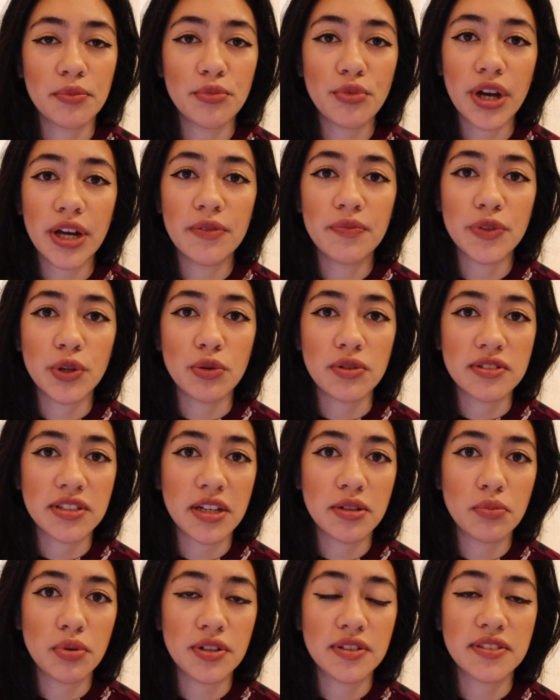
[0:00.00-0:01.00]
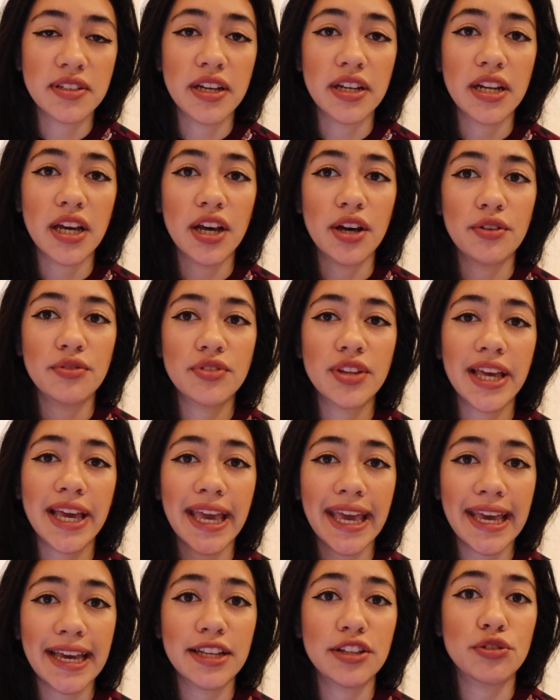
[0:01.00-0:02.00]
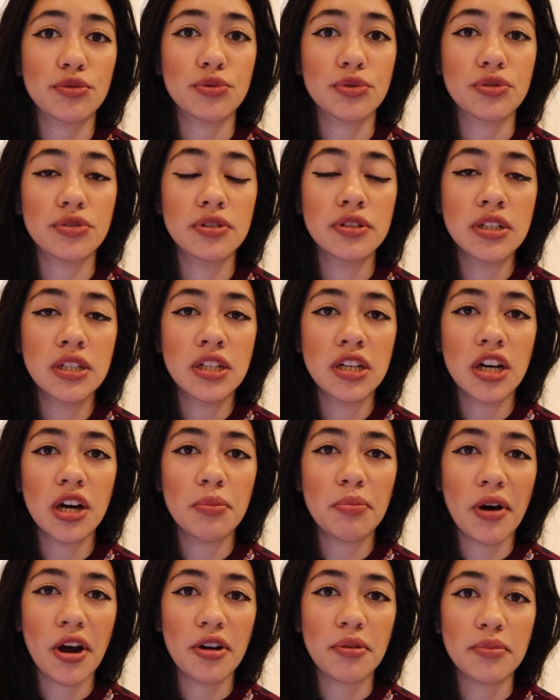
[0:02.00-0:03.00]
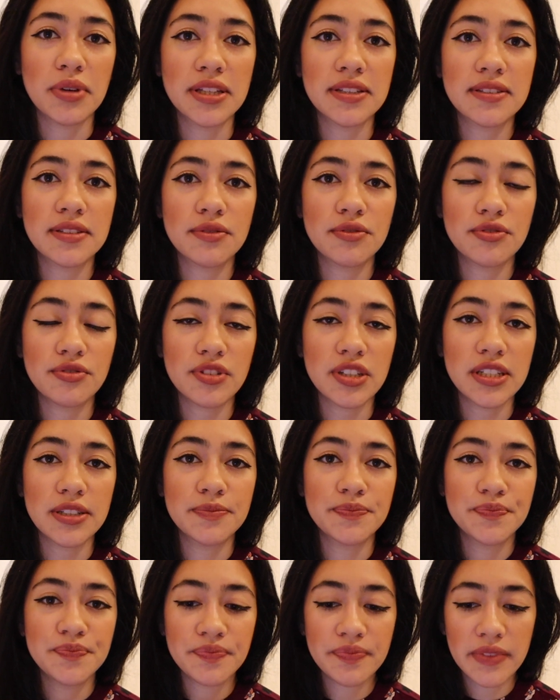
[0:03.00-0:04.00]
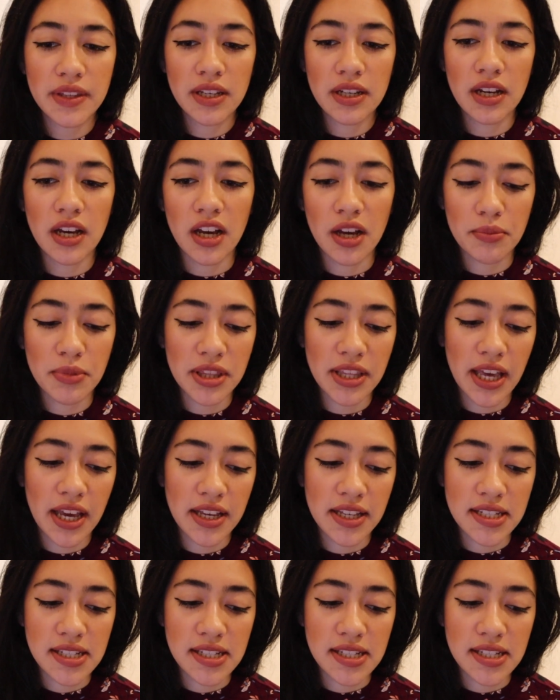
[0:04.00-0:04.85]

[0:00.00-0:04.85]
rent, or 10% of the annual apartment's fee. And that